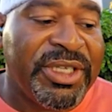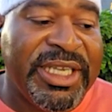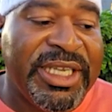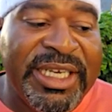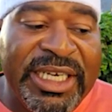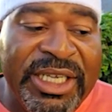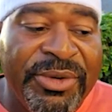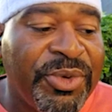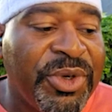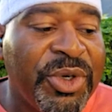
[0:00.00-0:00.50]

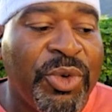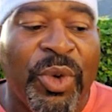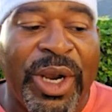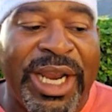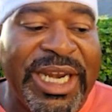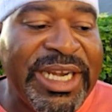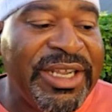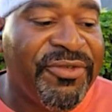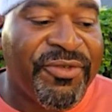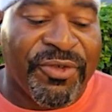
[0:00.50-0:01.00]
Anyone
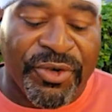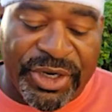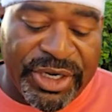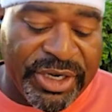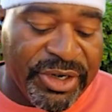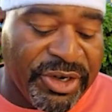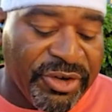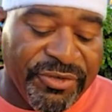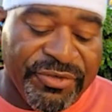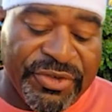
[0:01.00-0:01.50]
waiting for an
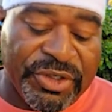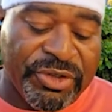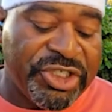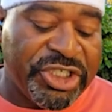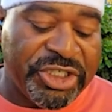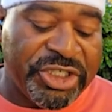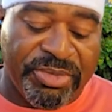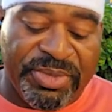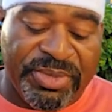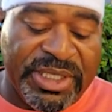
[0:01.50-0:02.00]
interview
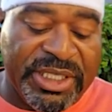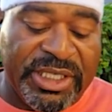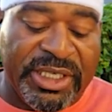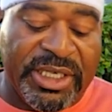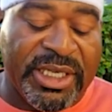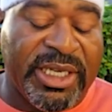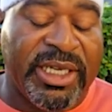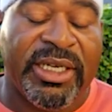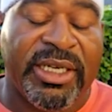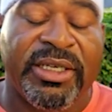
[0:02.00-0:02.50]
should be
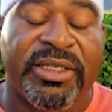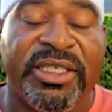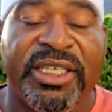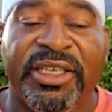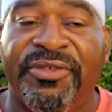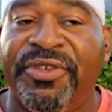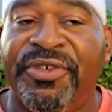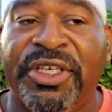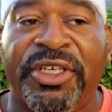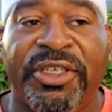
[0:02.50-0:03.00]

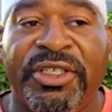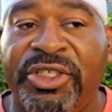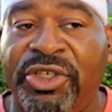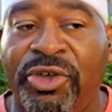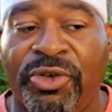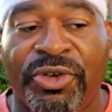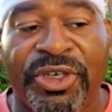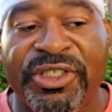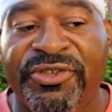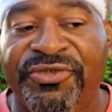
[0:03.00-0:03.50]
given a
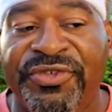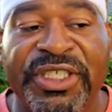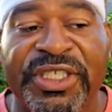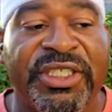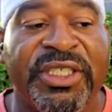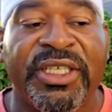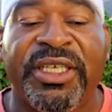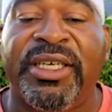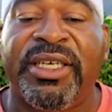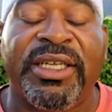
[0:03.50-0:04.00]
tourist
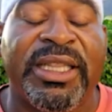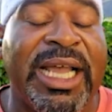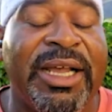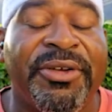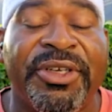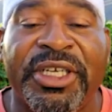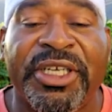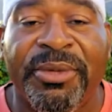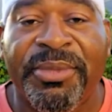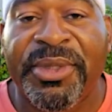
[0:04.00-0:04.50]
visa and
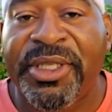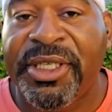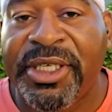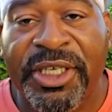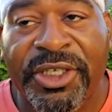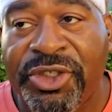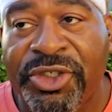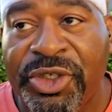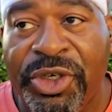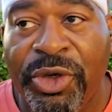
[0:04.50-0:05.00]
allowed to come in the
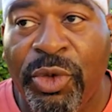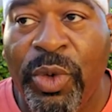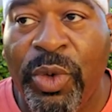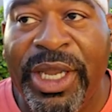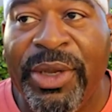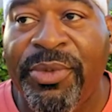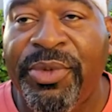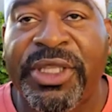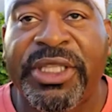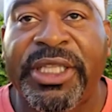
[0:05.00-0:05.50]
country and
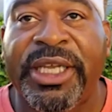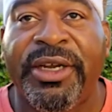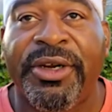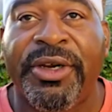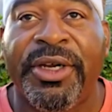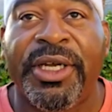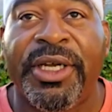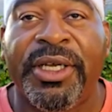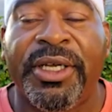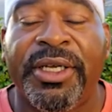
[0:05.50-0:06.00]
wait with
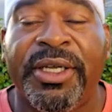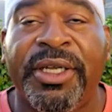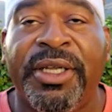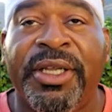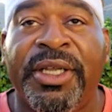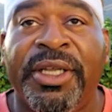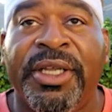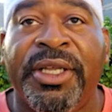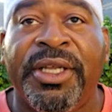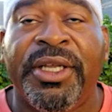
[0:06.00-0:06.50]
their
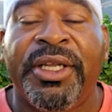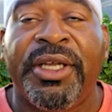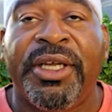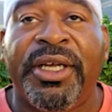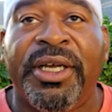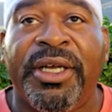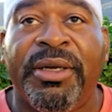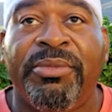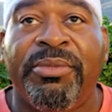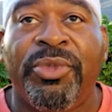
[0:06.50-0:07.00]

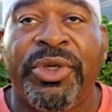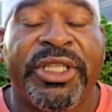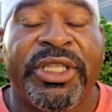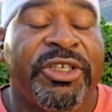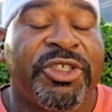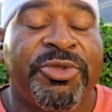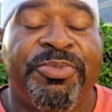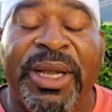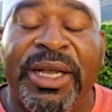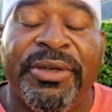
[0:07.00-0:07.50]

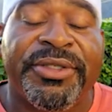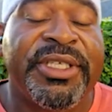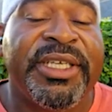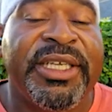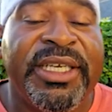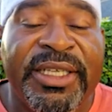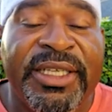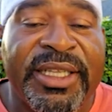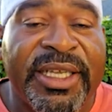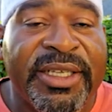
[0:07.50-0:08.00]
spouse.
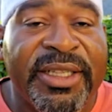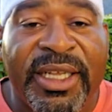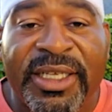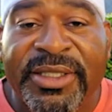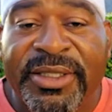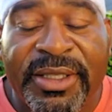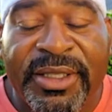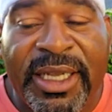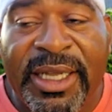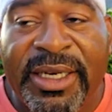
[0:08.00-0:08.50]
Anything
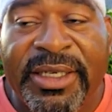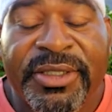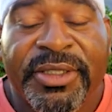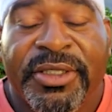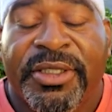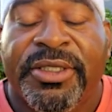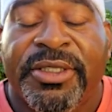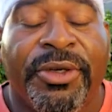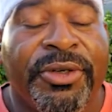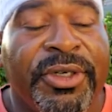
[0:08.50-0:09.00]
less than that is
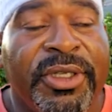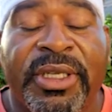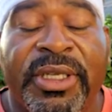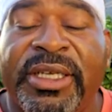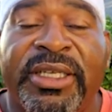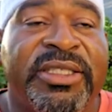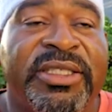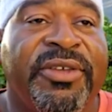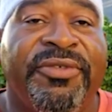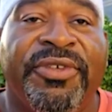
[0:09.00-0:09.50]
just
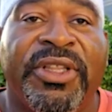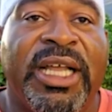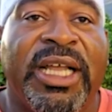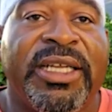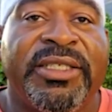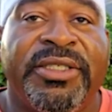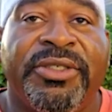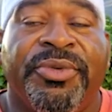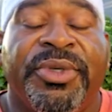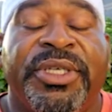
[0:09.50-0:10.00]
totally
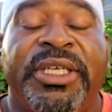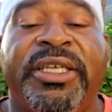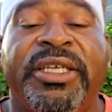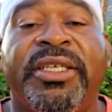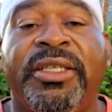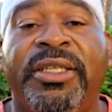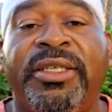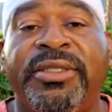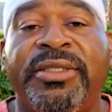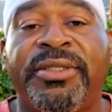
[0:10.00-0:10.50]
uncivilized and
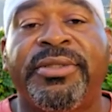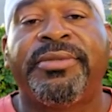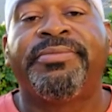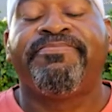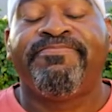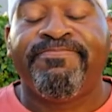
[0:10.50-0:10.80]
ridiculous.